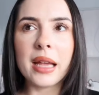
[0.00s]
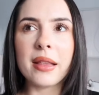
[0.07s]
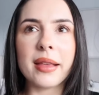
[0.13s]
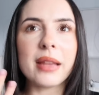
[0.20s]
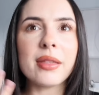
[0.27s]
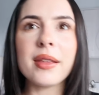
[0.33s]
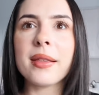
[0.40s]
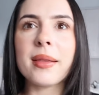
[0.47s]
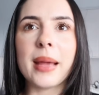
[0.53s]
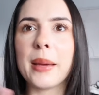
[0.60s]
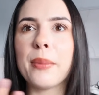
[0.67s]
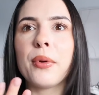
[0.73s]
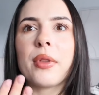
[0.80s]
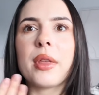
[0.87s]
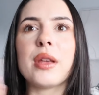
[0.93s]
It's like the
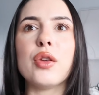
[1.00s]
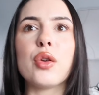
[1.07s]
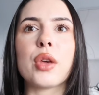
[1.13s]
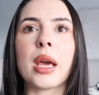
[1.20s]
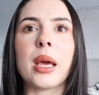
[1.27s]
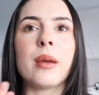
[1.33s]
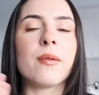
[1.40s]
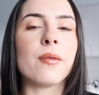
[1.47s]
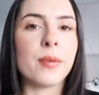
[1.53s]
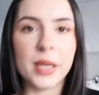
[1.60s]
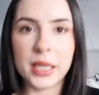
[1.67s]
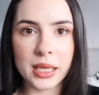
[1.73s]
staples that you keep for